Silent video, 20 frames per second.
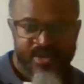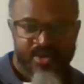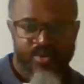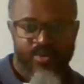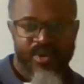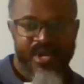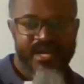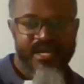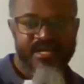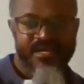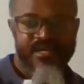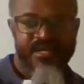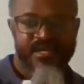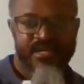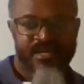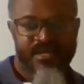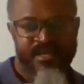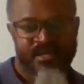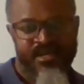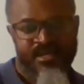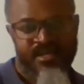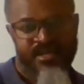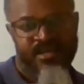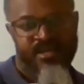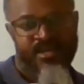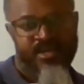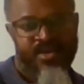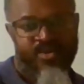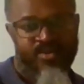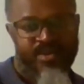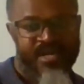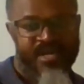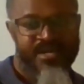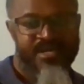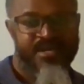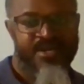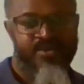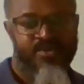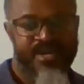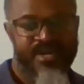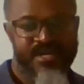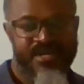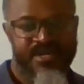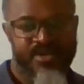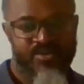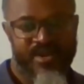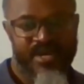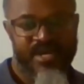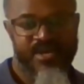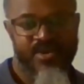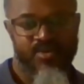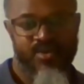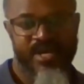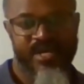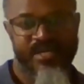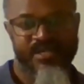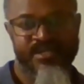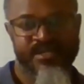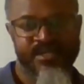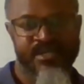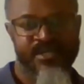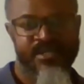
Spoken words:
2020-2021.